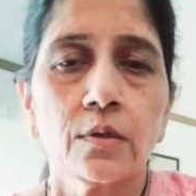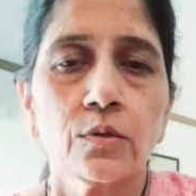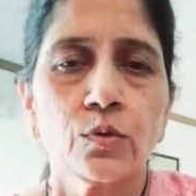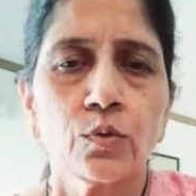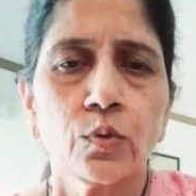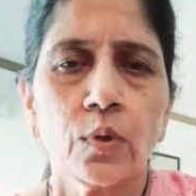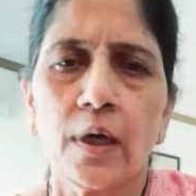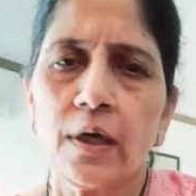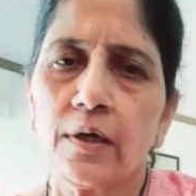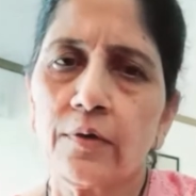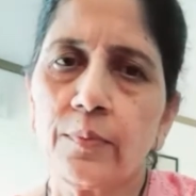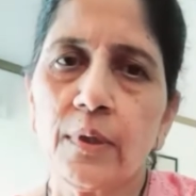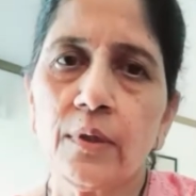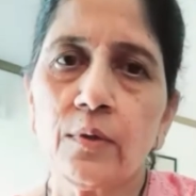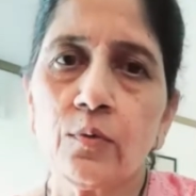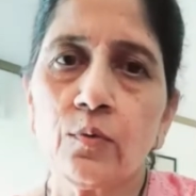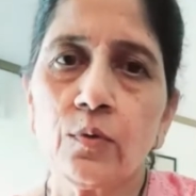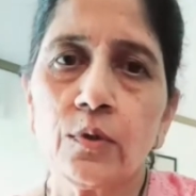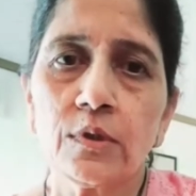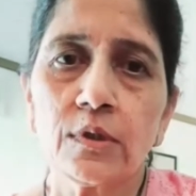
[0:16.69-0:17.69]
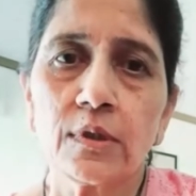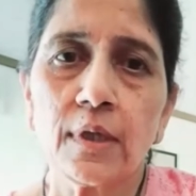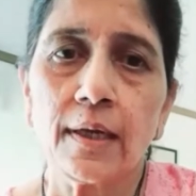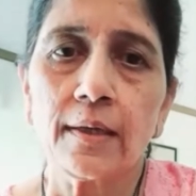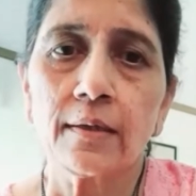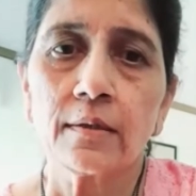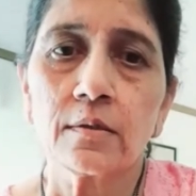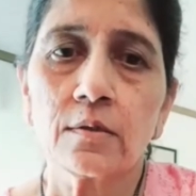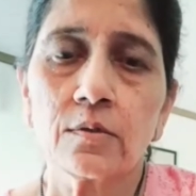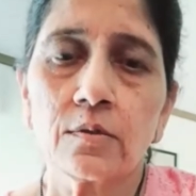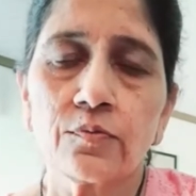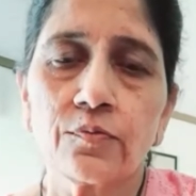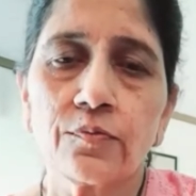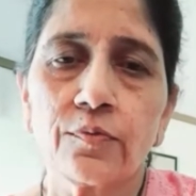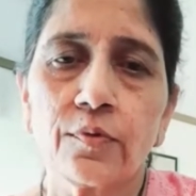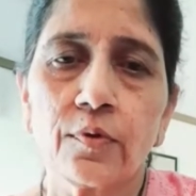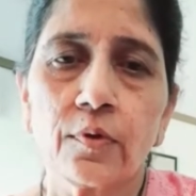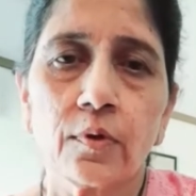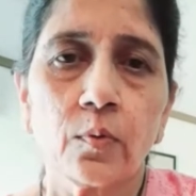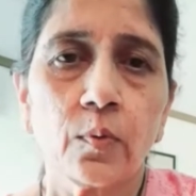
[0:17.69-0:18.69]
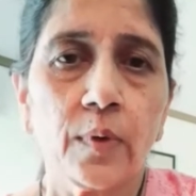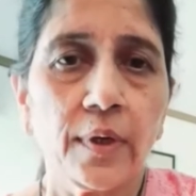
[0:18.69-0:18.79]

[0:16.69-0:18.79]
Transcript: so i have been doing scans for